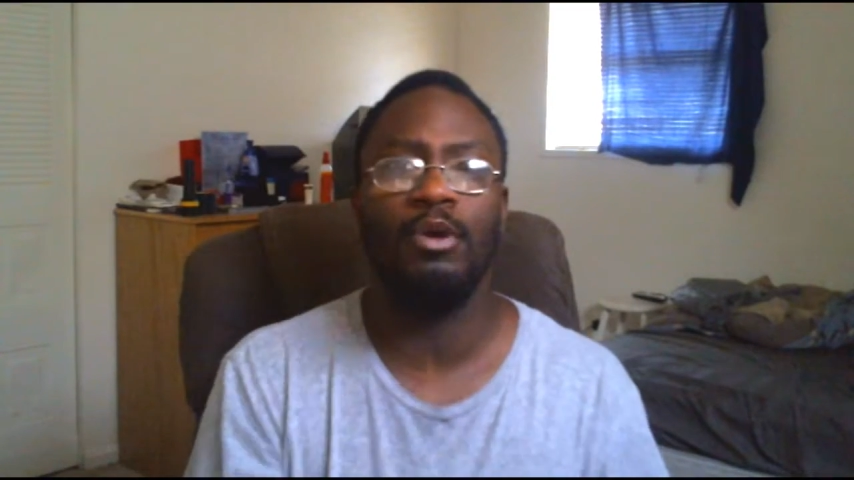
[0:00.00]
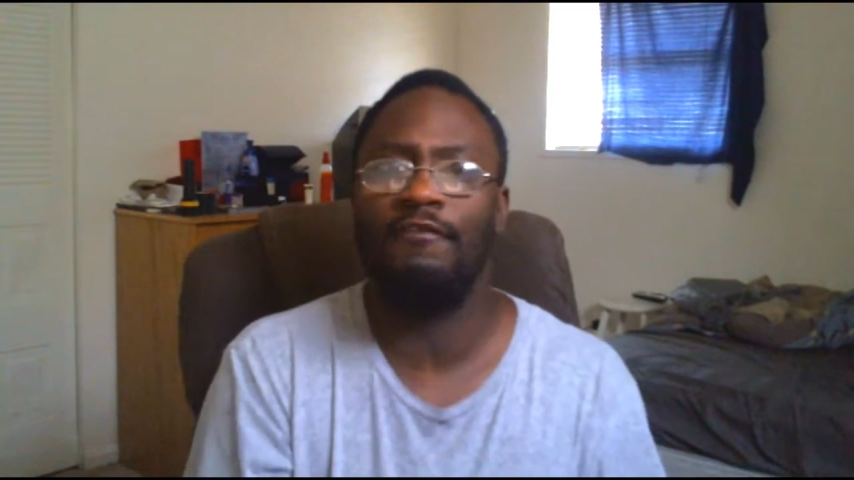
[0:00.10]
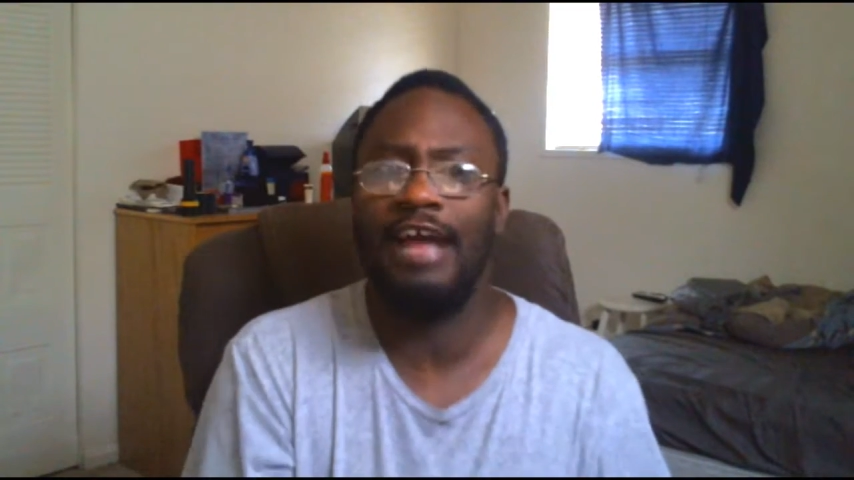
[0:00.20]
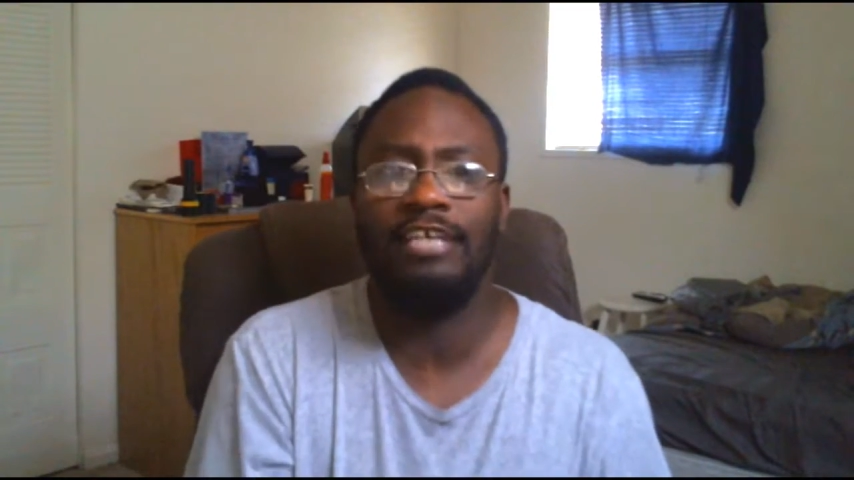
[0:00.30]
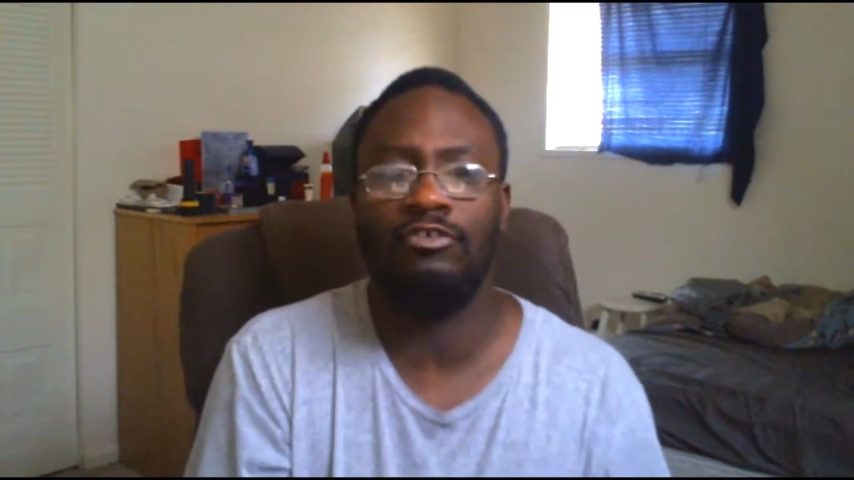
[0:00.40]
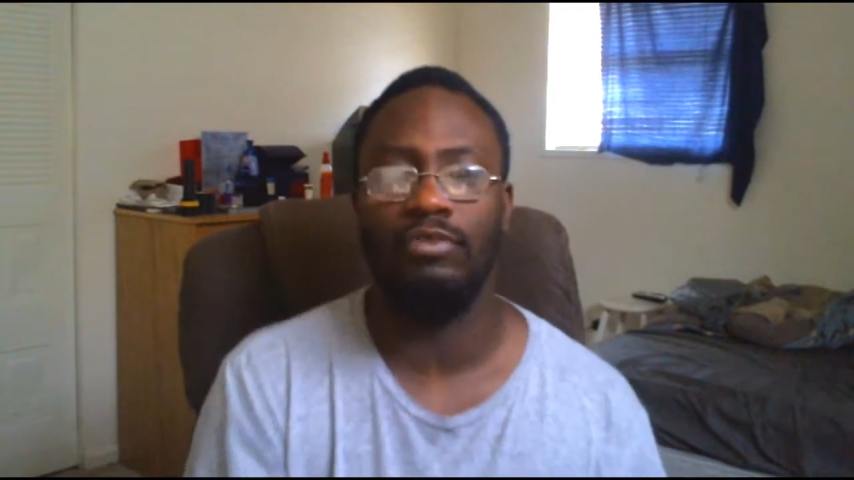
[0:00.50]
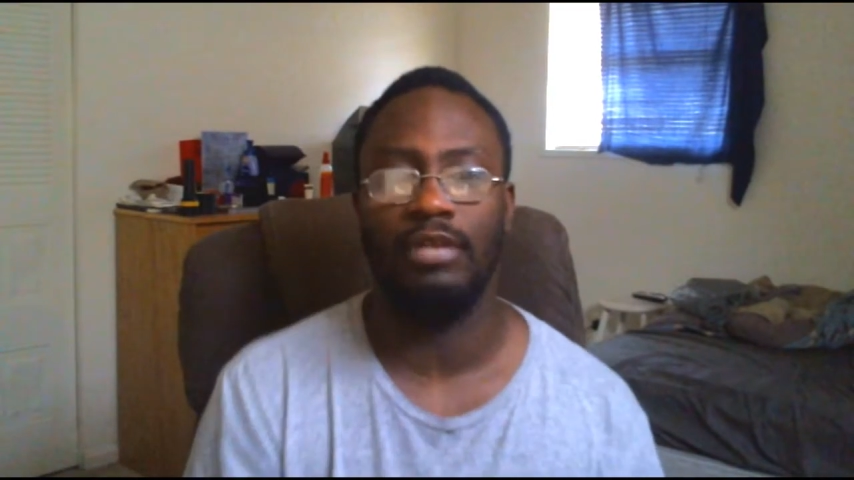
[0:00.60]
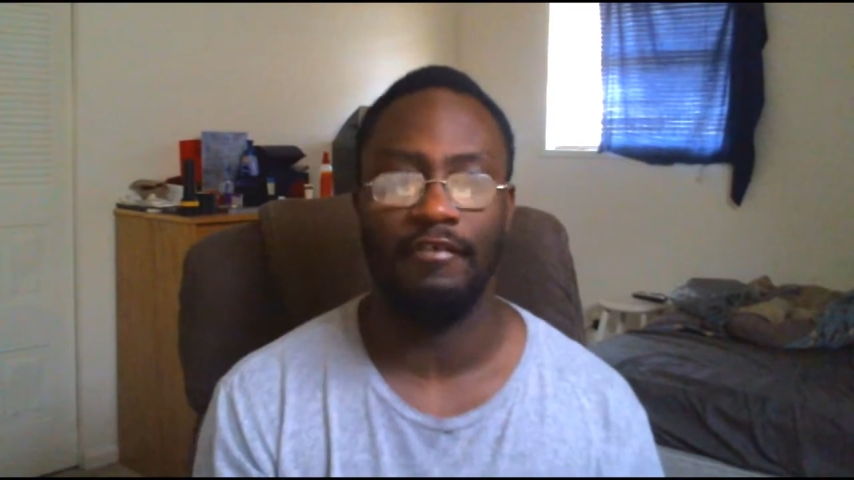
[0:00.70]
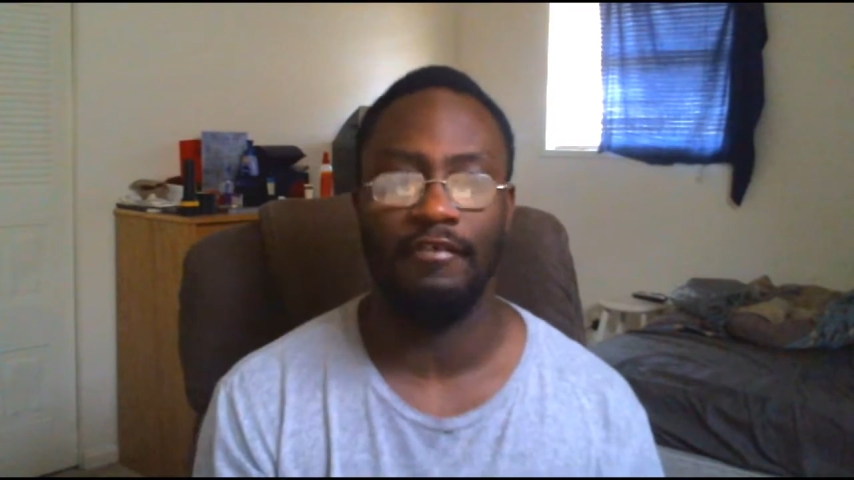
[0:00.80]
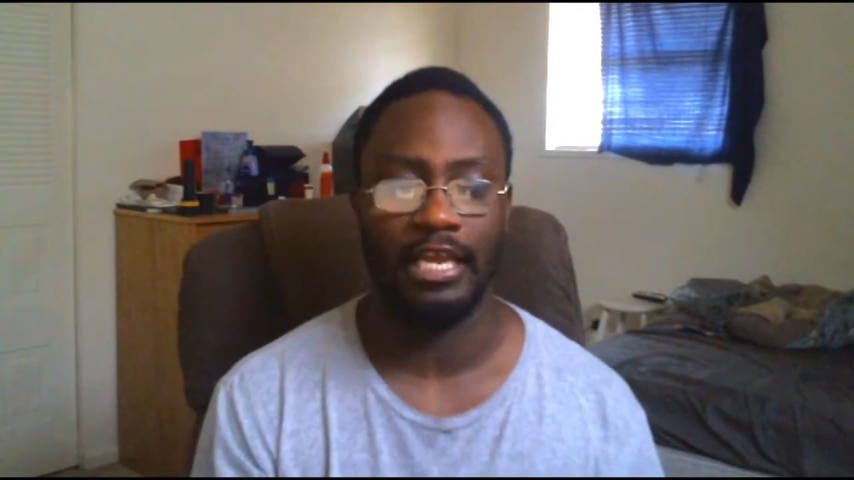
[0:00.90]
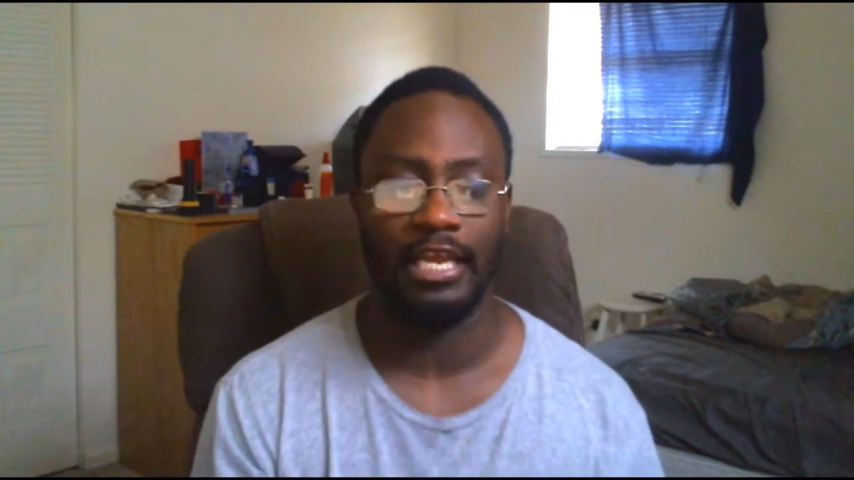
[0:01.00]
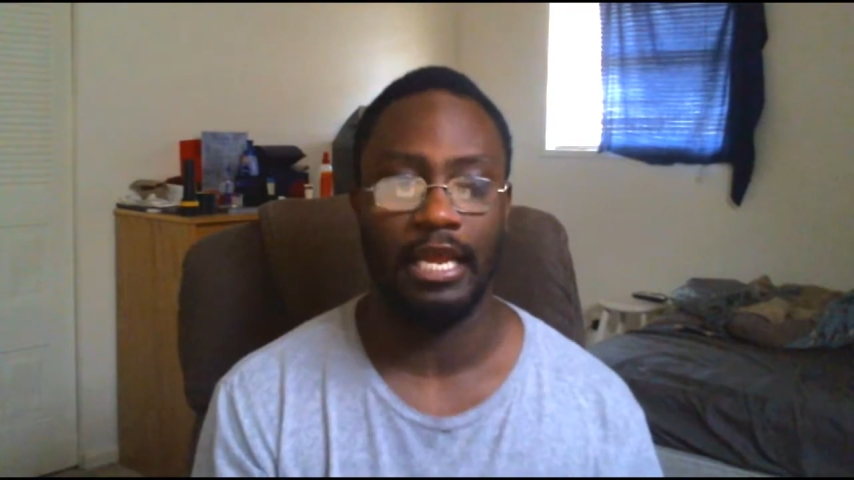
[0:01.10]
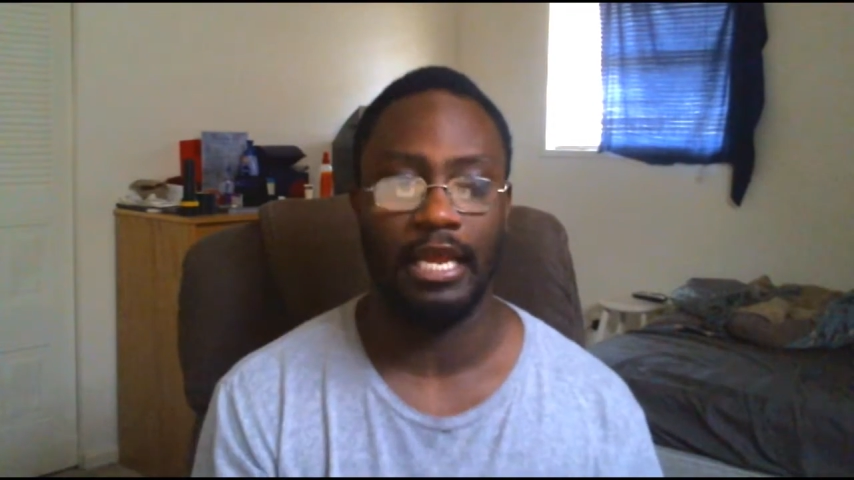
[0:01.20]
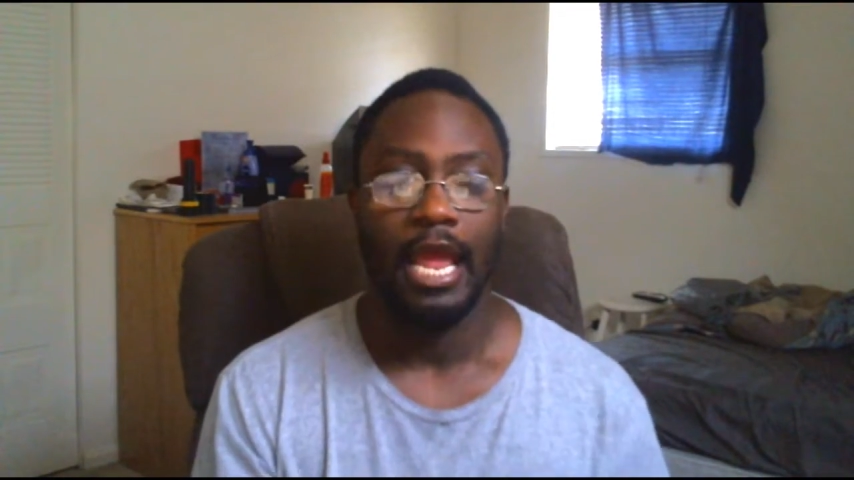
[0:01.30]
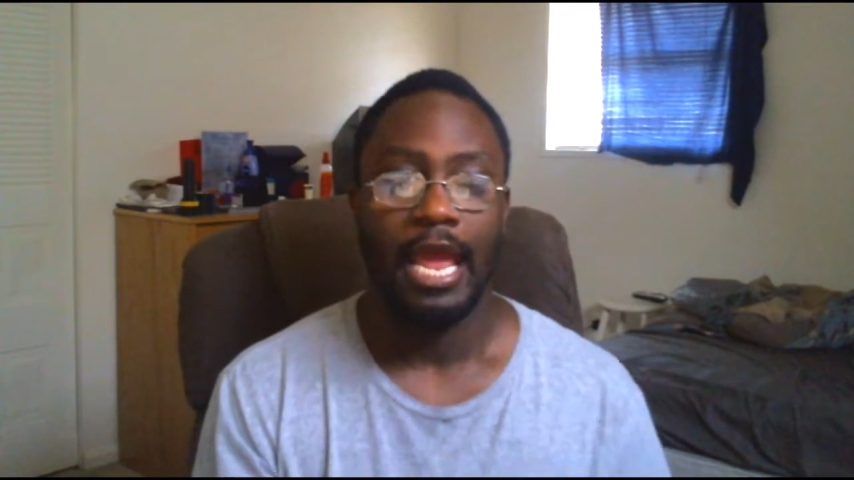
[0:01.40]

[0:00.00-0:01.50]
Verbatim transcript: can find true love again.